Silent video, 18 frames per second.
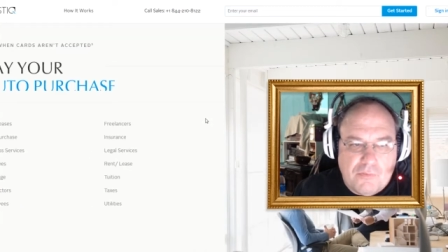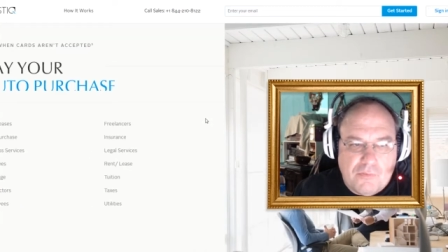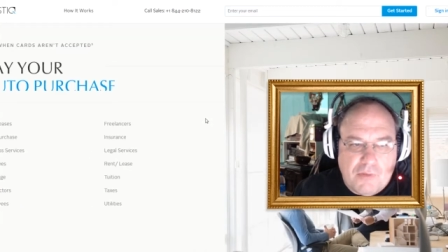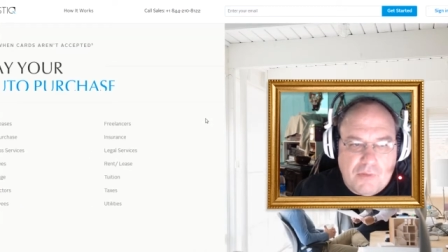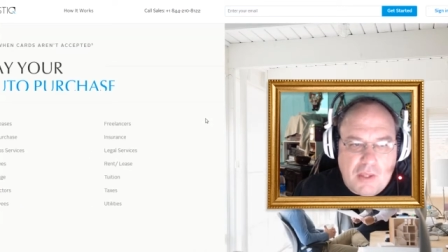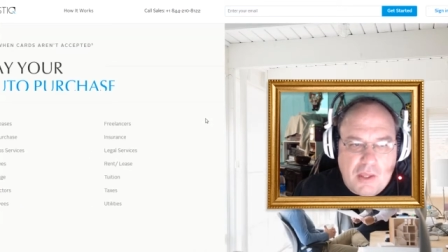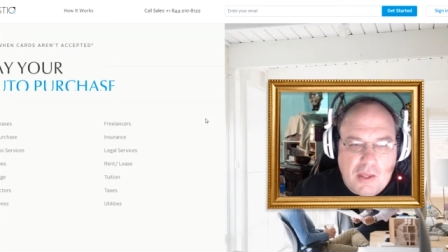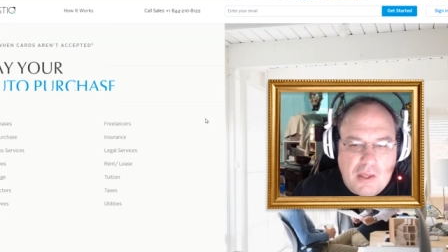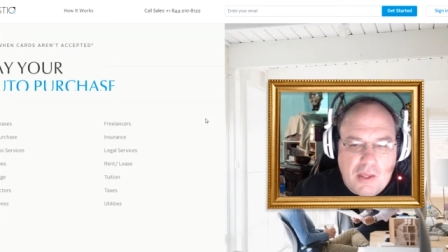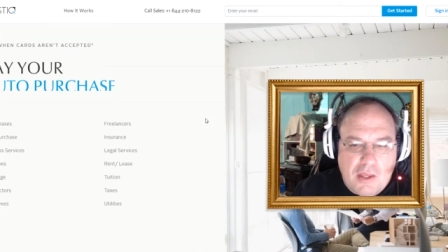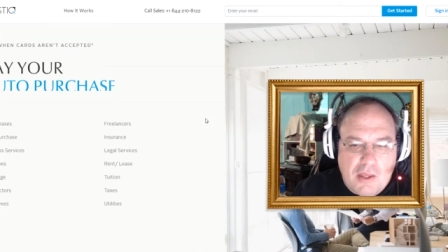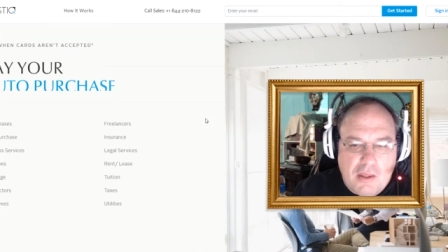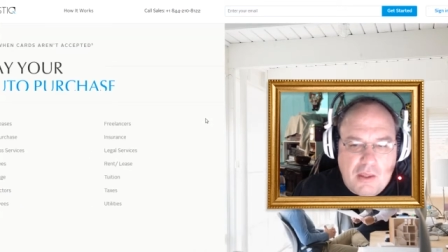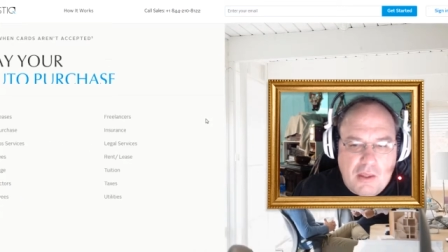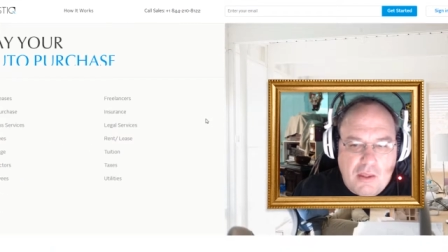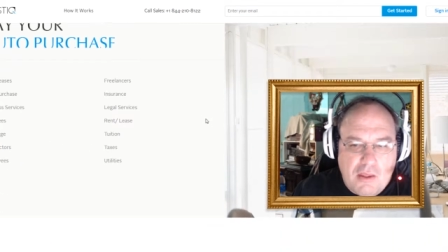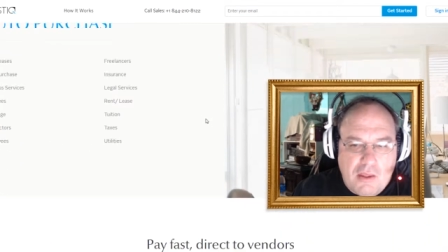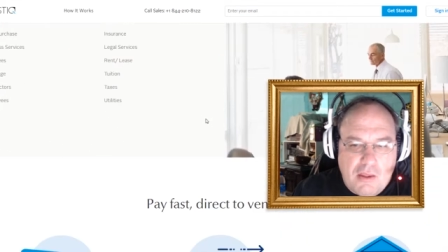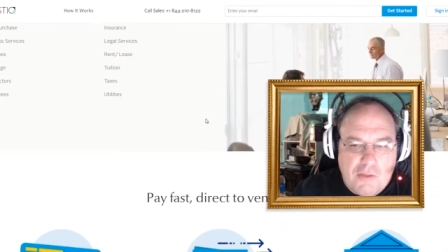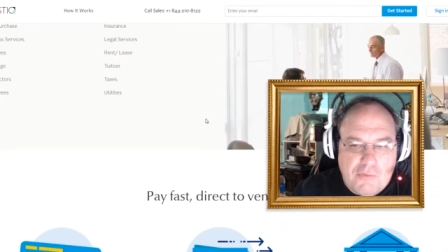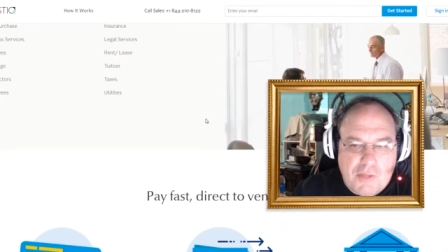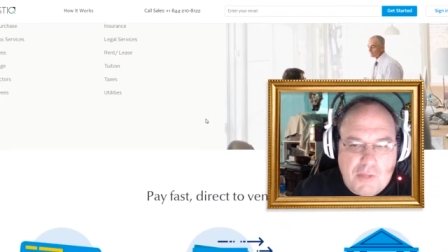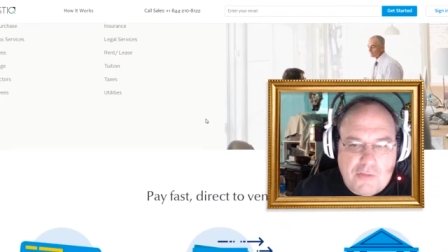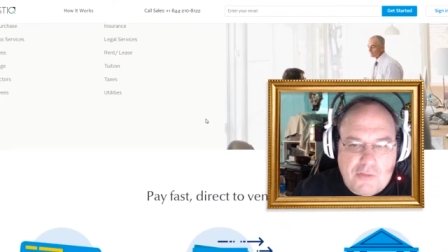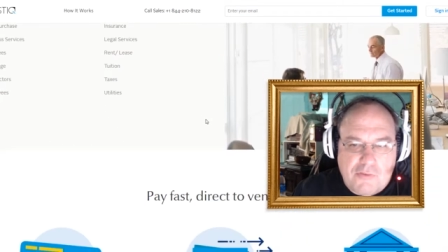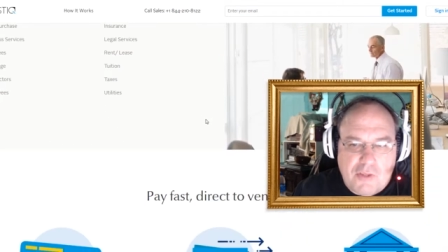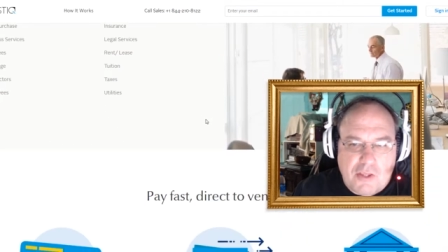And
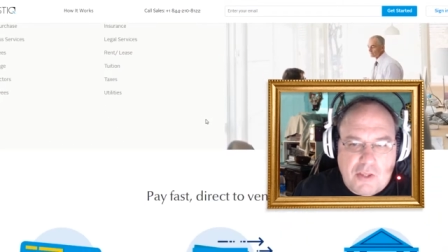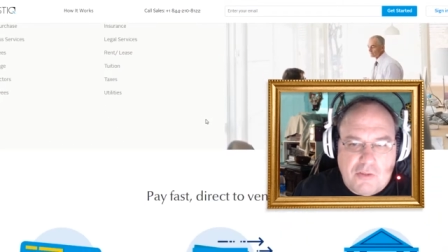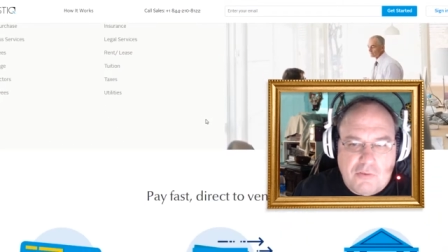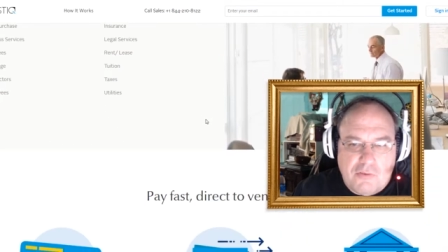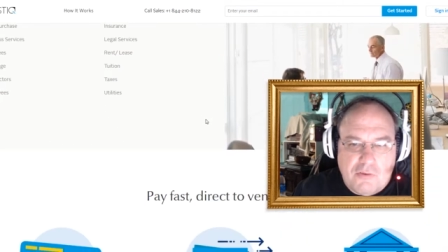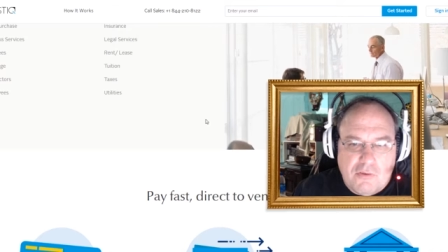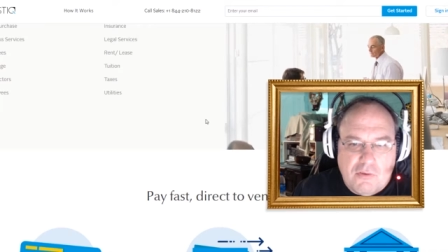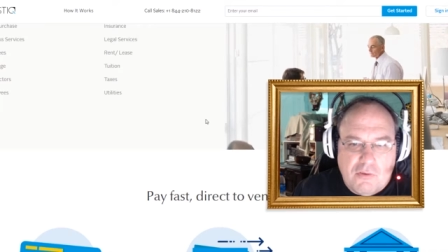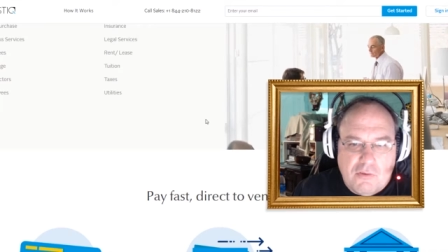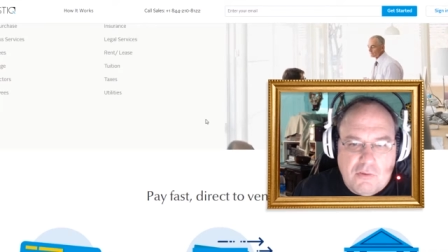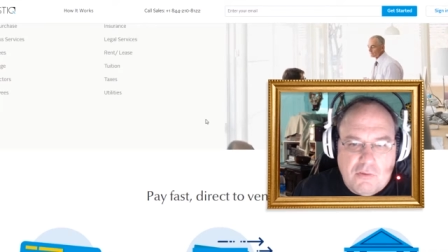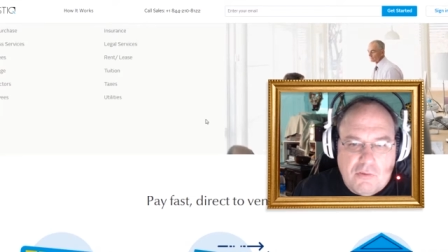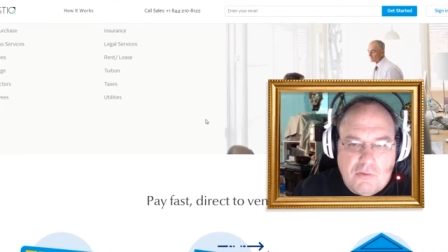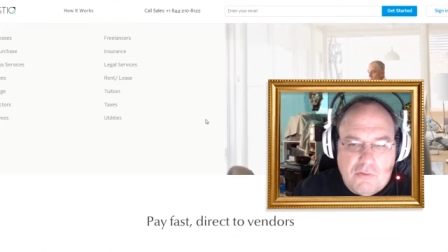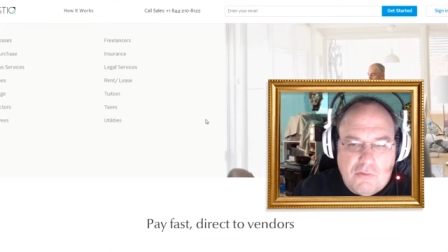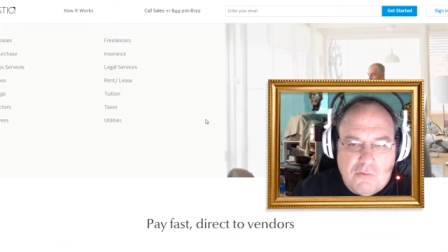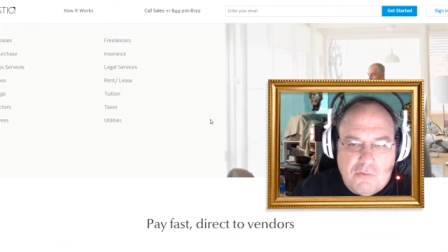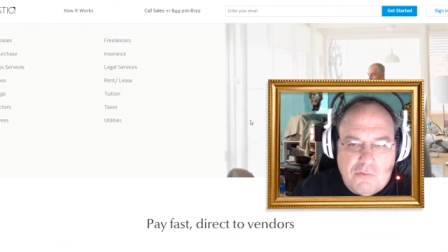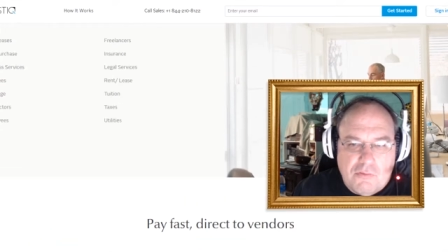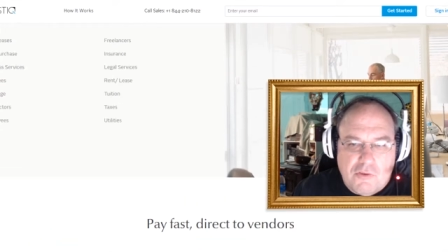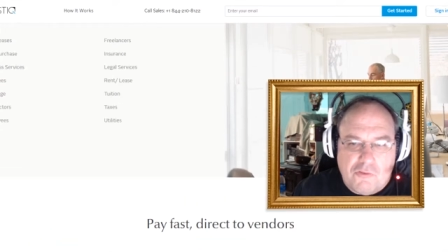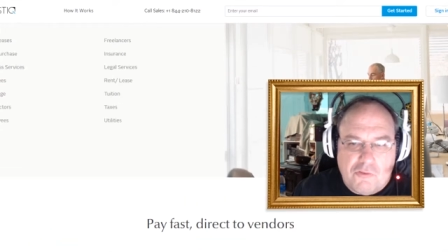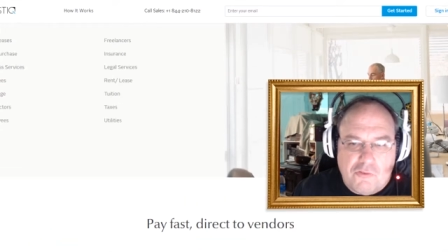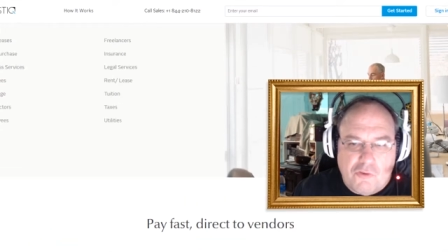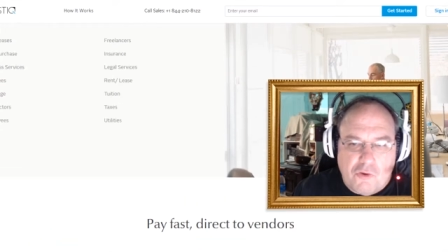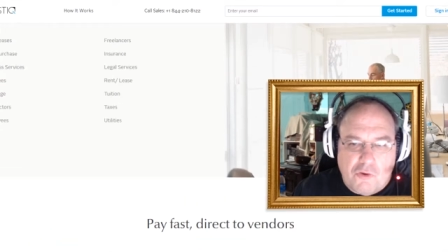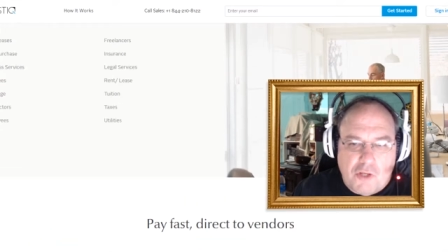that's it. This
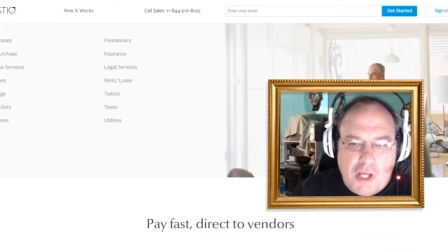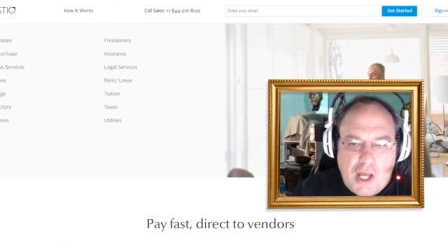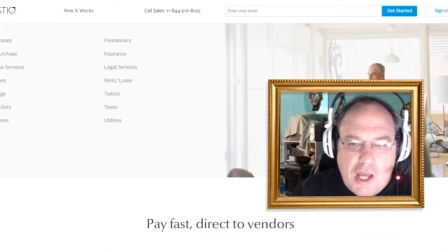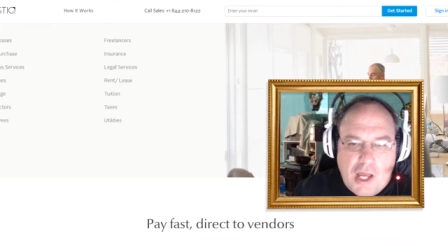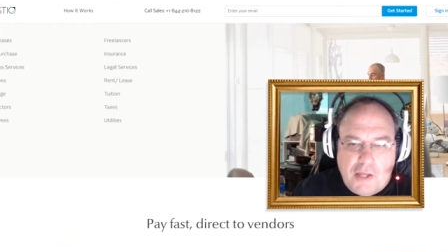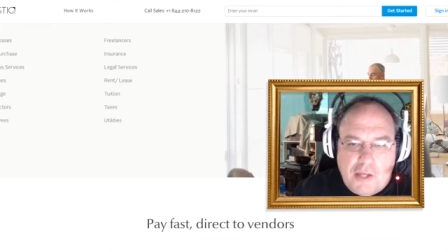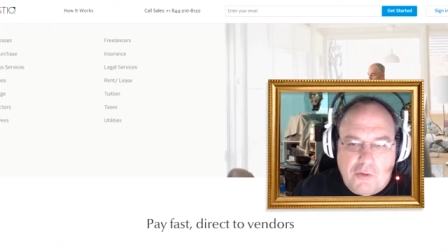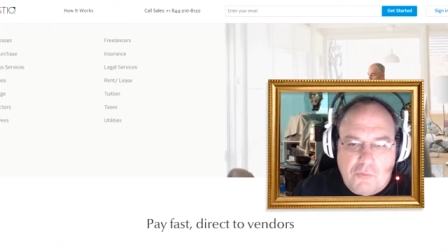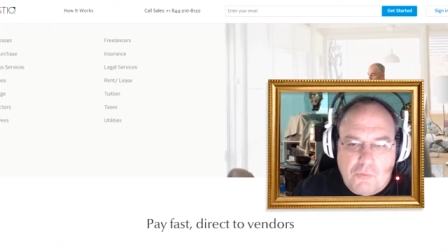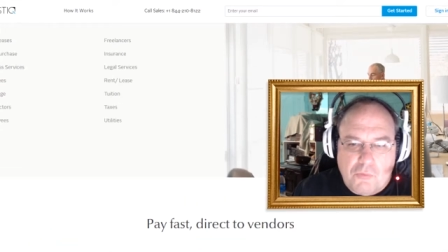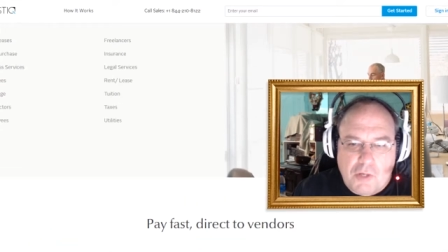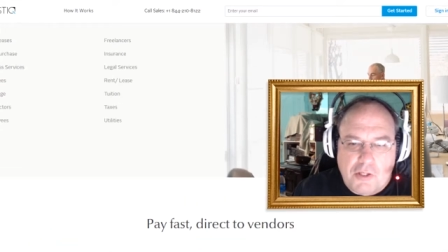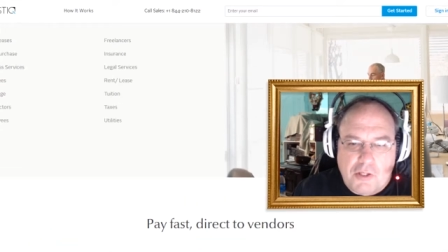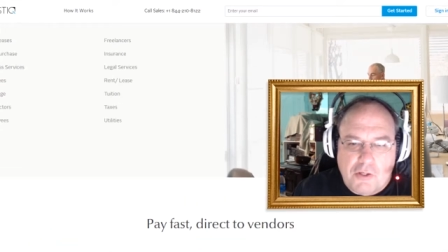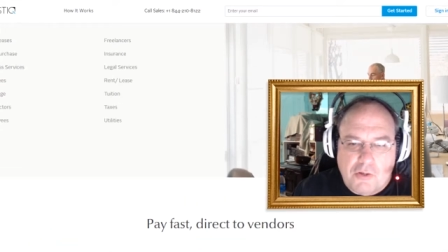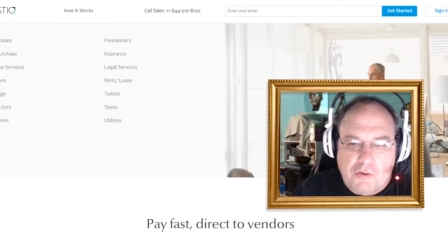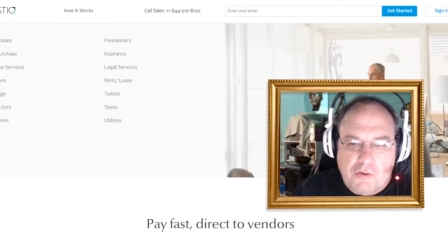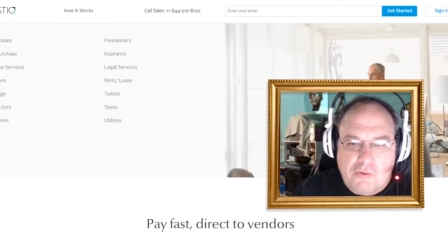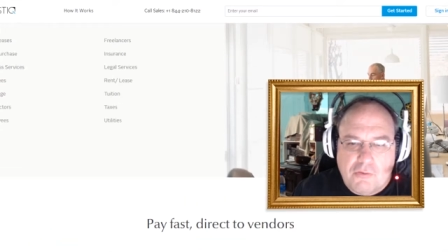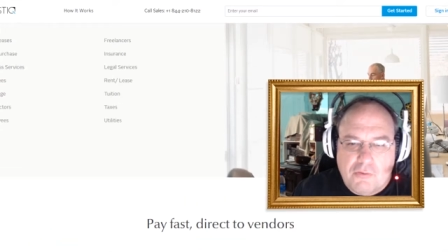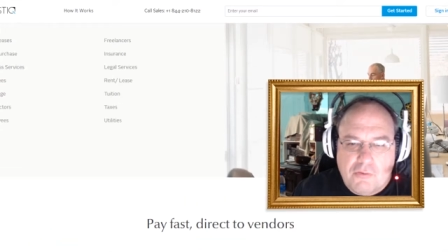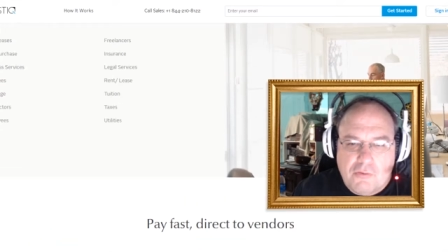is your guy right here.